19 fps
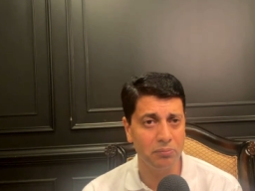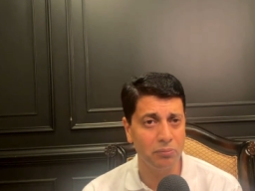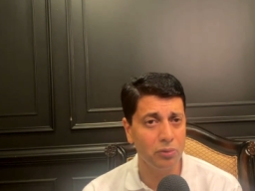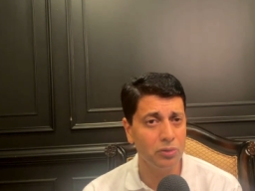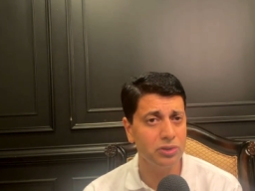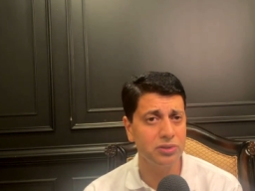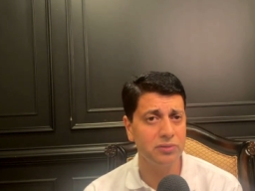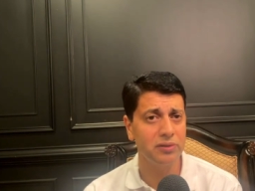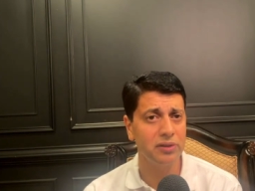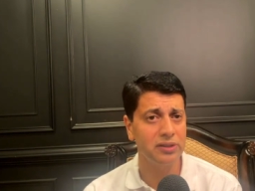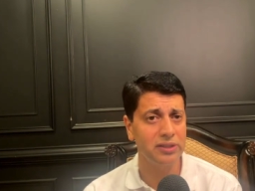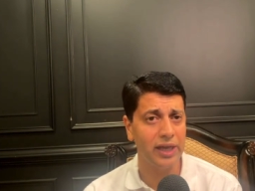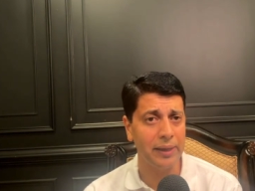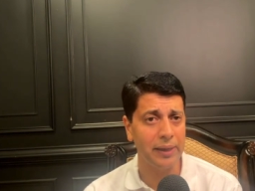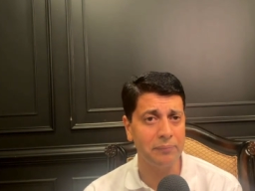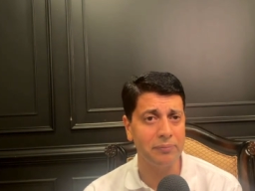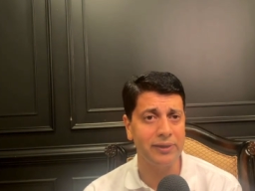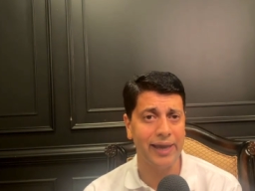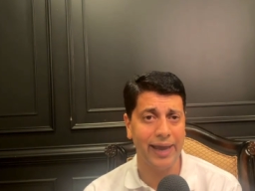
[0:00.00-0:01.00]
most of the
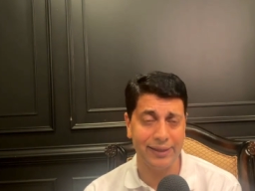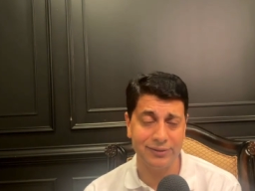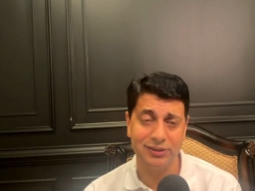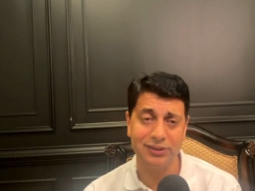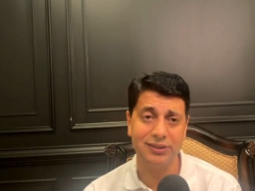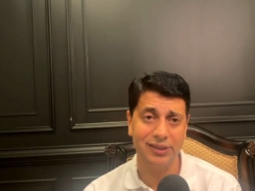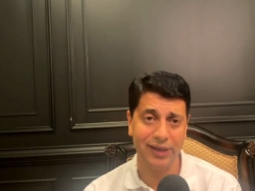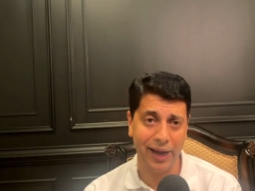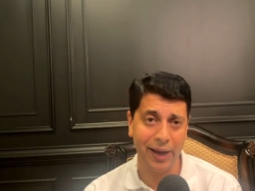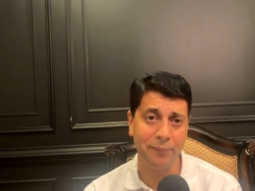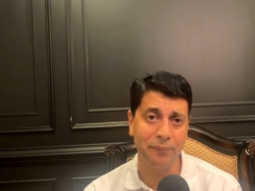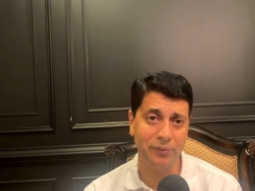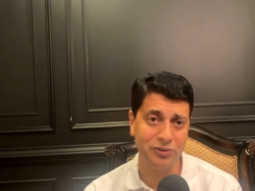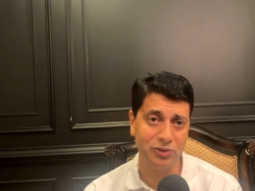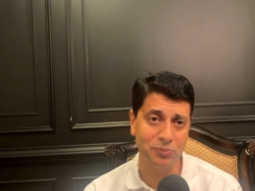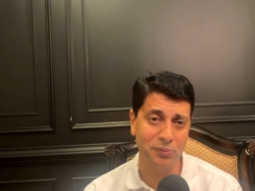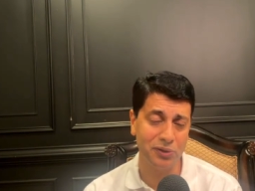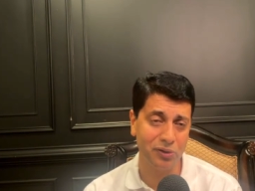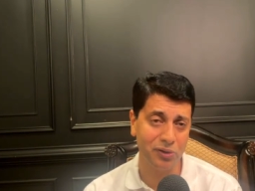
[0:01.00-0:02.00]
time cancer
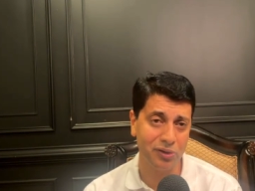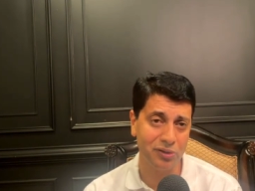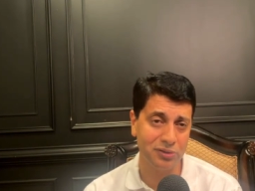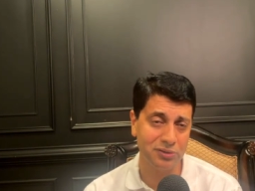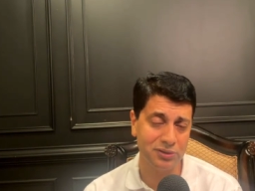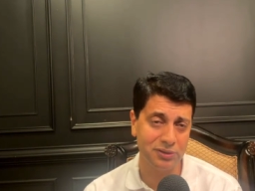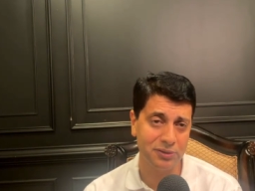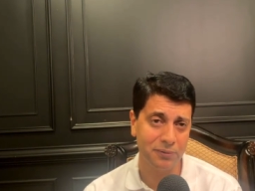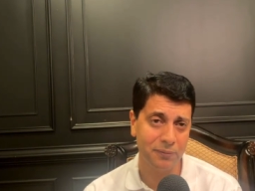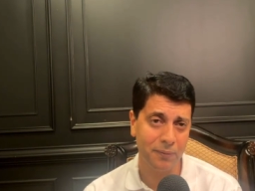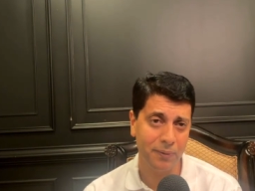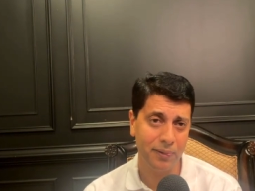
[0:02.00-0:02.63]
happens because